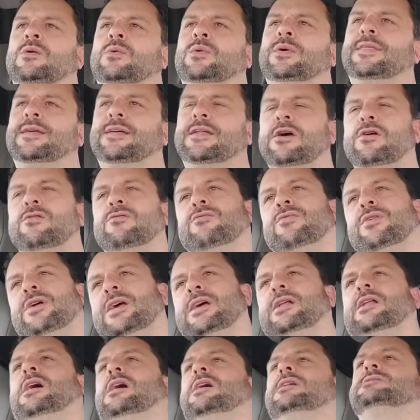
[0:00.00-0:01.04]
What they don't
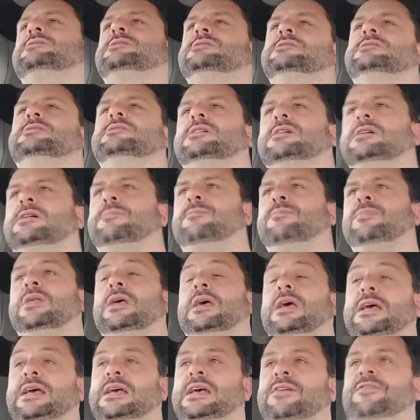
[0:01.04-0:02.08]
realise is that
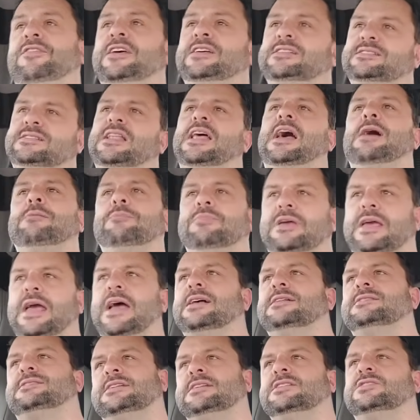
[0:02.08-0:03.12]
if Islam
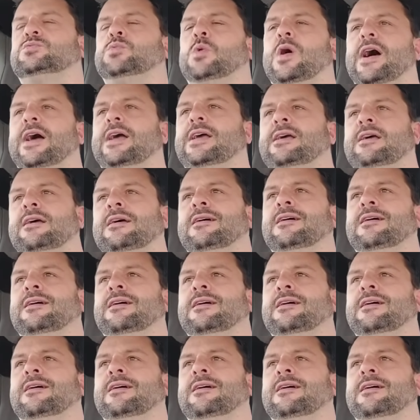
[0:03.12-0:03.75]
gets its way,